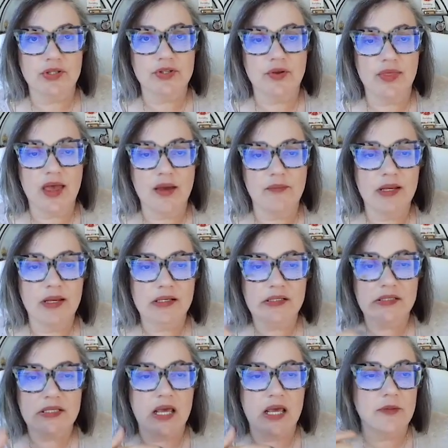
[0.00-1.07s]
So that
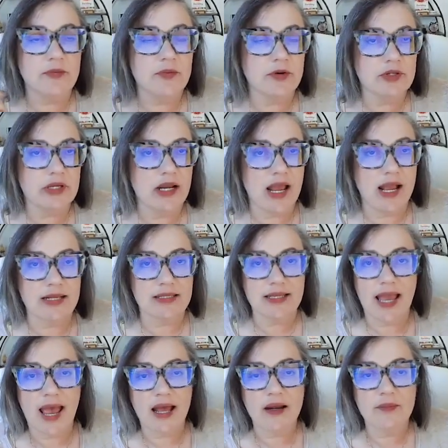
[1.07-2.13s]
means that the person has
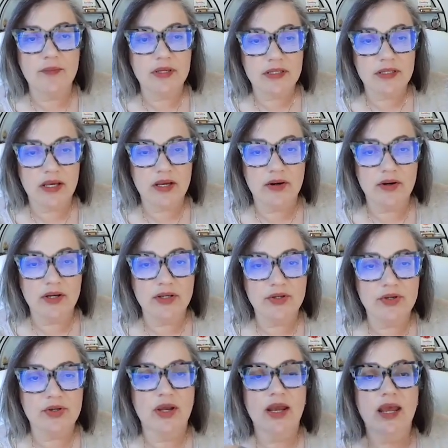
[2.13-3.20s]
had a
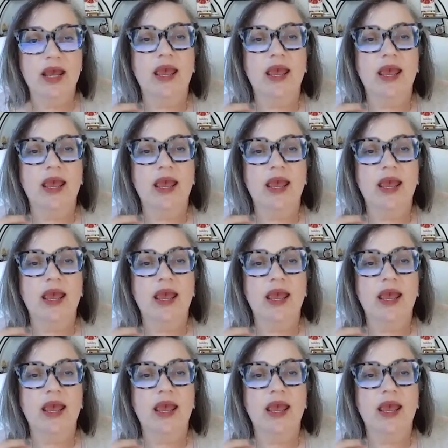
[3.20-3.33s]
miscarriage